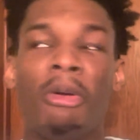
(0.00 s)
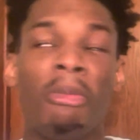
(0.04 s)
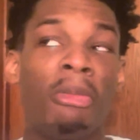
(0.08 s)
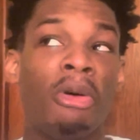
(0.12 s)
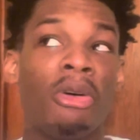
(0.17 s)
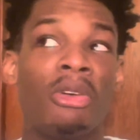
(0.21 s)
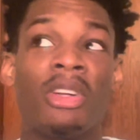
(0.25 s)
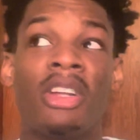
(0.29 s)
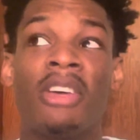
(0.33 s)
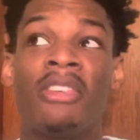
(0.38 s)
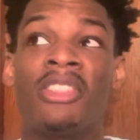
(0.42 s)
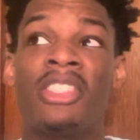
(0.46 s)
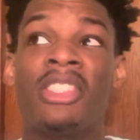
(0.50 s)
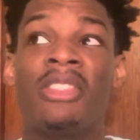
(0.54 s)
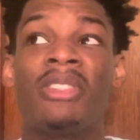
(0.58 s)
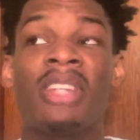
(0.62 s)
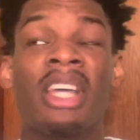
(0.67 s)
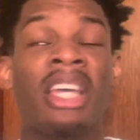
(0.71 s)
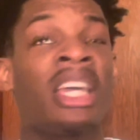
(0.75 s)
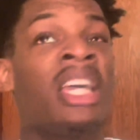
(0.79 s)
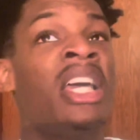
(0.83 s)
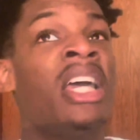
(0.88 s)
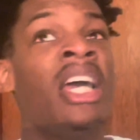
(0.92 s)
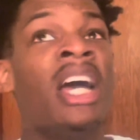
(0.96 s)
I'm old enough. She was
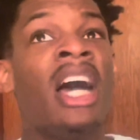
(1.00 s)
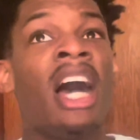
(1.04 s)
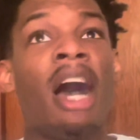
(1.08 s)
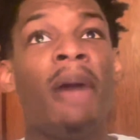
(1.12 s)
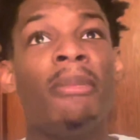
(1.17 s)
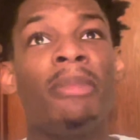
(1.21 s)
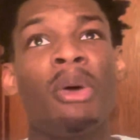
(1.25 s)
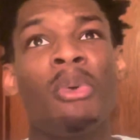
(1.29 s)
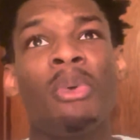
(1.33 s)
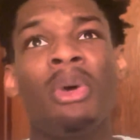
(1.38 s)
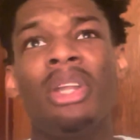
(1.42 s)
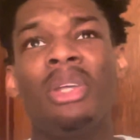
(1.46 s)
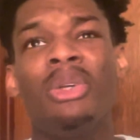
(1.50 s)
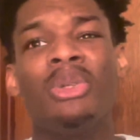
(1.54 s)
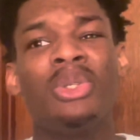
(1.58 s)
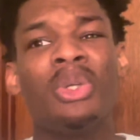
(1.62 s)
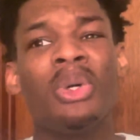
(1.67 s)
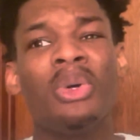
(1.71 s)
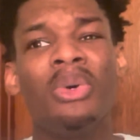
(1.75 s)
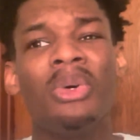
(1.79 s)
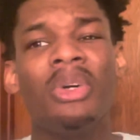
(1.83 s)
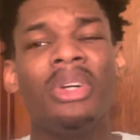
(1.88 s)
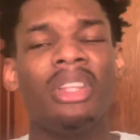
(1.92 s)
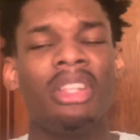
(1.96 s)
like, what are you
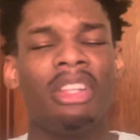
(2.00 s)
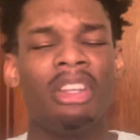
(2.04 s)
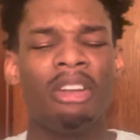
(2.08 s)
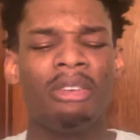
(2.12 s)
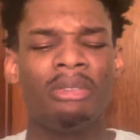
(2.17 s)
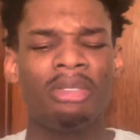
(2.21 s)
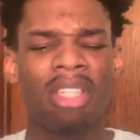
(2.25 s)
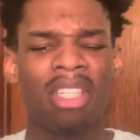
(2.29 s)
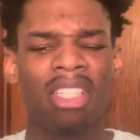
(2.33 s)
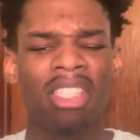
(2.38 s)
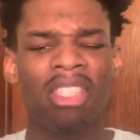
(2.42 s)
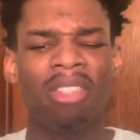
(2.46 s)
doing? You know what I'm saying?